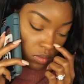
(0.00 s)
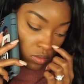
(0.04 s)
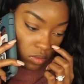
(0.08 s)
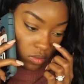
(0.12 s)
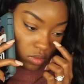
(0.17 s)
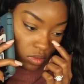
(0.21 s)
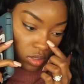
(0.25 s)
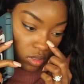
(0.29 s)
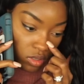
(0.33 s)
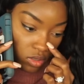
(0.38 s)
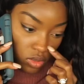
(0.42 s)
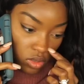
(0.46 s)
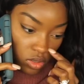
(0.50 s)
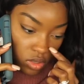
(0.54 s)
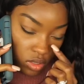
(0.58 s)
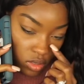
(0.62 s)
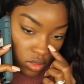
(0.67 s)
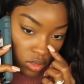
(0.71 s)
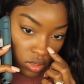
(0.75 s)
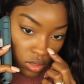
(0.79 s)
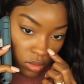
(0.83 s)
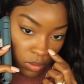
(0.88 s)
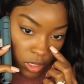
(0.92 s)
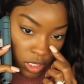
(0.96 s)
Well, I'll talk
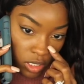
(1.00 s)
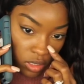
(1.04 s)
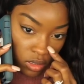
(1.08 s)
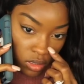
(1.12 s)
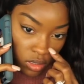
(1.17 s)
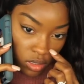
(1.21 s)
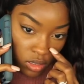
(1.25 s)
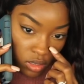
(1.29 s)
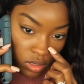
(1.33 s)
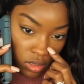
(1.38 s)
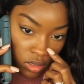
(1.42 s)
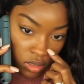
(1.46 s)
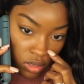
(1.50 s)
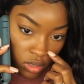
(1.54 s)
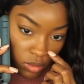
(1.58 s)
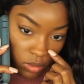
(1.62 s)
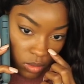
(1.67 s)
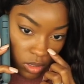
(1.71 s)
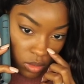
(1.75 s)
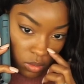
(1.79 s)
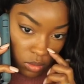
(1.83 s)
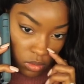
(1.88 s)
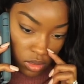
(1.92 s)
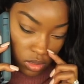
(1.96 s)
to you about this later because I'm
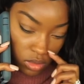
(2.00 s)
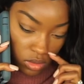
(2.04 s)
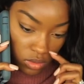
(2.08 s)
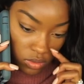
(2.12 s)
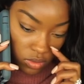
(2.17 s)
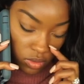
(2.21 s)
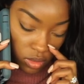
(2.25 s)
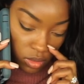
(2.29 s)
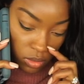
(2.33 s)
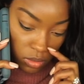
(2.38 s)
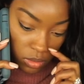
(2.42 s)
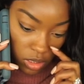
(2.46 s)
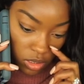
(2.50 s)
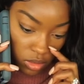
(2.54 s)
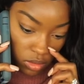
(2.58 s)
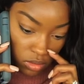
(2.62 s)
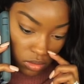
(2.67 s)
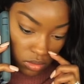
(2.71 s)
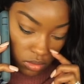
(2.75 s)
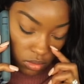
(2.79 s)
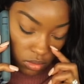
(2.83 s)
in the middle of filming.